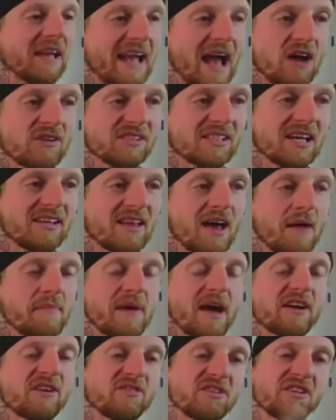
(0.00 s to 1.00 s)
outside
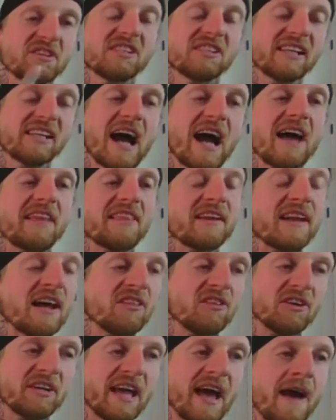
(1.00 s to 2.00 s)
linebacker. This is a guy that I
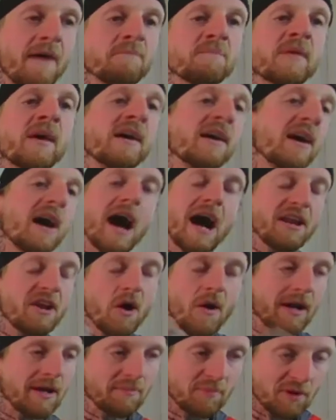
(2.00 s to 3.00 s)
look at. I
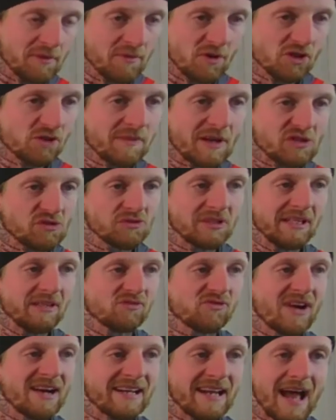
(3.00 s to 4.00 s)
know I can put him on special
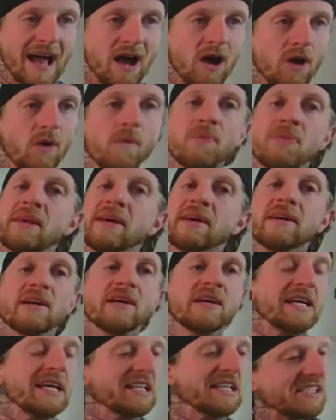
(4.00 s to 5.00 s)
teams right now.
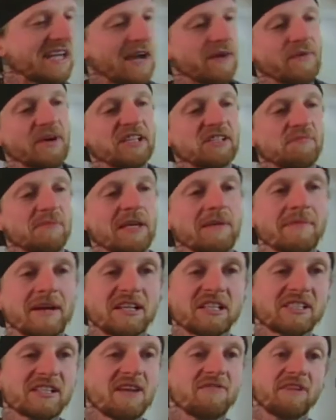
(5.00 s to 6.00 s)
His height, weight, speed, man.
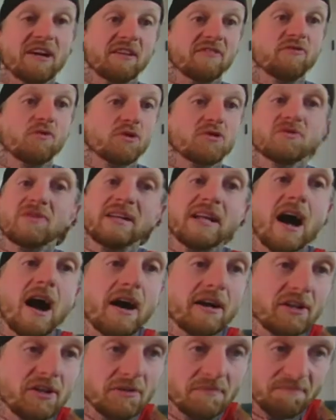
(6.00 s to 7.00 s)
This guy ran a
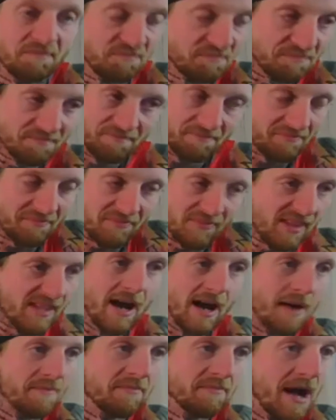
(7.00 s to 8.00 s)
4.39, dude.
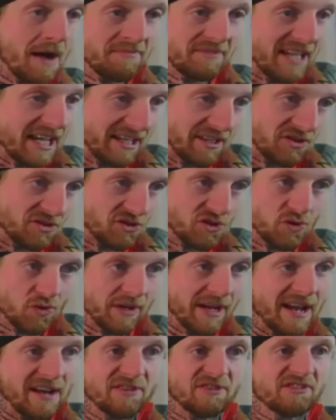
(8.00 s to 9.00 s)
I'm taking Troy
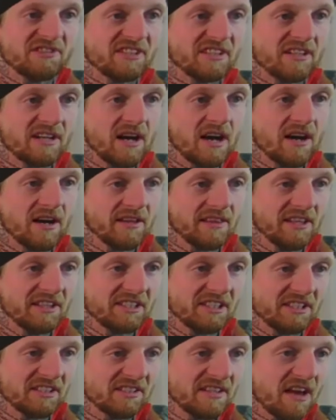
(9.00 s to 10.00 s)
Anderson.
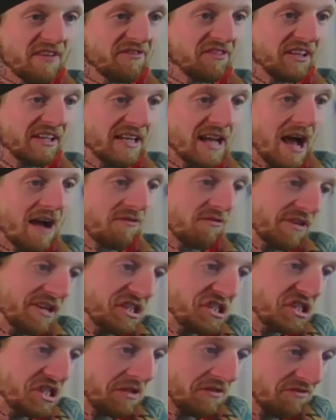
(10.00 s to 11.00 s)
This is definitely not
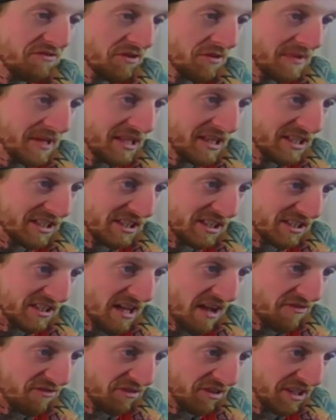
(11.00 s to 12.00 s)
reaching for me. This is
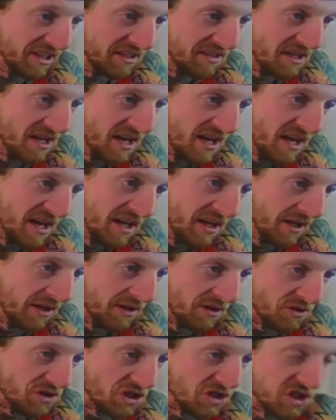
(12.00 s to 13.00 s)
definitely,
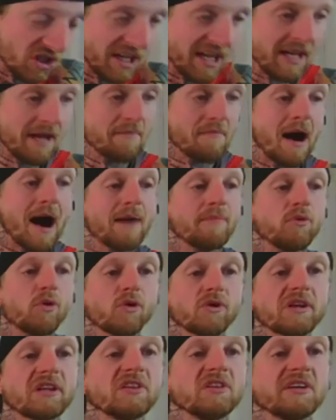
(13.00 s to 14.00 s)
just looking at my
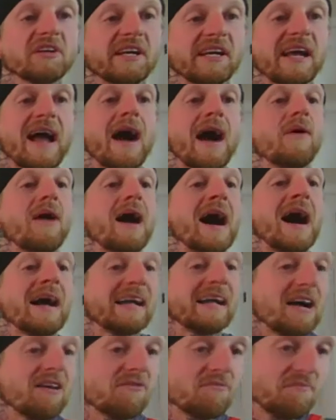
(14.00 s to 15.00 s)
board and looking at how I
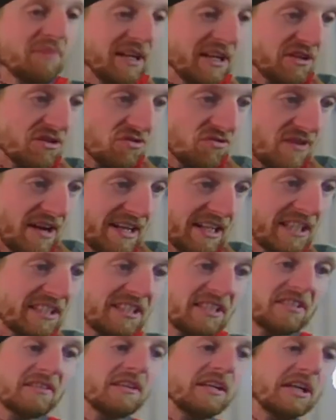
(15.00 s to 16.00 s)
got players ranked. This
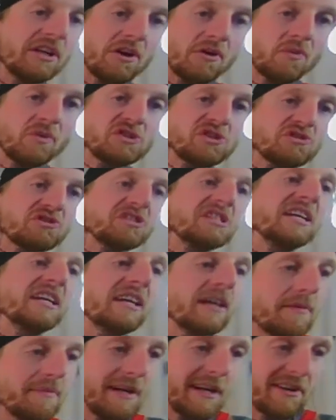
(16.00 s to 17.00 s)
is, what you're
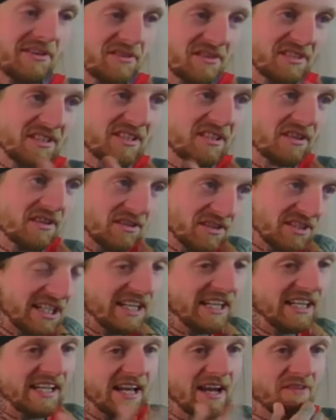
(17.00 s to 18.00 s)
seeing up here is their
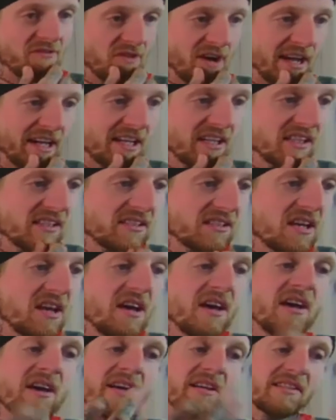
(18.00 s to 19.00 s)
TDN rankings.
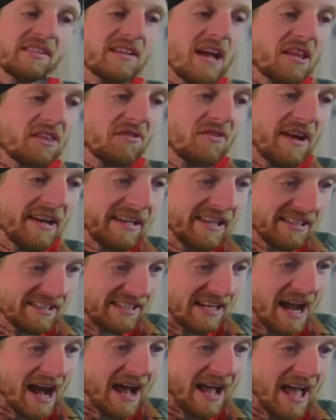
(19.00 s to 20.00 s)
It's not the rankings
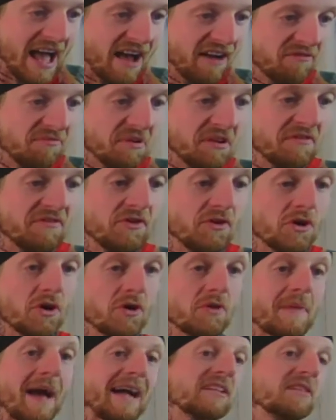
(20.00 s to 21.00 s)
that I have, but if you go
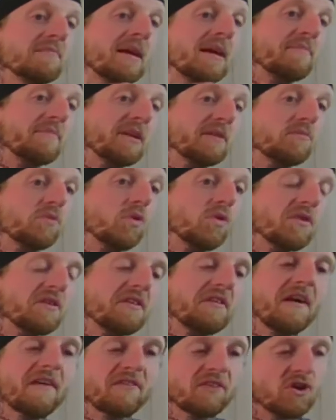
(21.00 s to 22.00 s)
back to my big board,
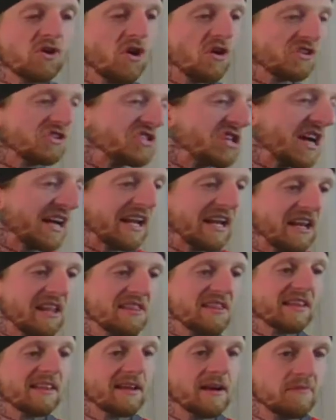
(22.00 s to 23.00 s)
you ever cross-check
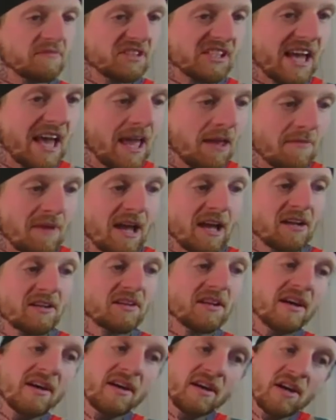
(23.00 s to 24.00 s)
anything that I'm saying, man,
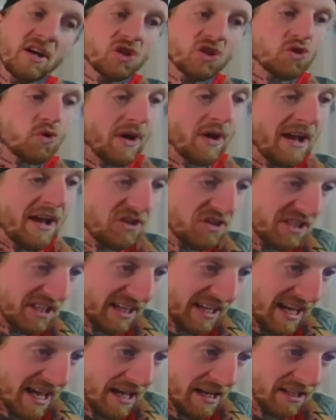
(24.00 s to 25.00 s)
Troy Anderson,
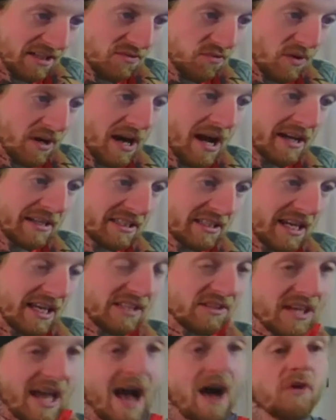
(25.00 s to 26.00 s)
again,
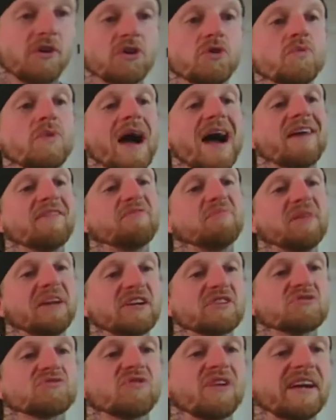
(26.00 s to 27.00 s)
it's how you have
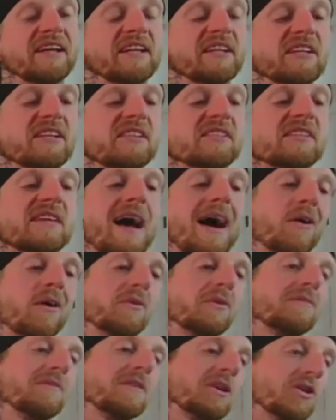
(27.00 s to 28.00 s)
players rated. It's
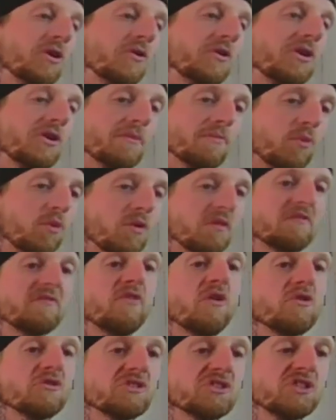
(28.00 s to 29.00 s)
how, your board
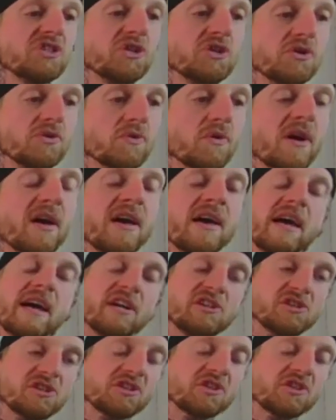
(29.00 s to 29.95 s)
falls to you. And just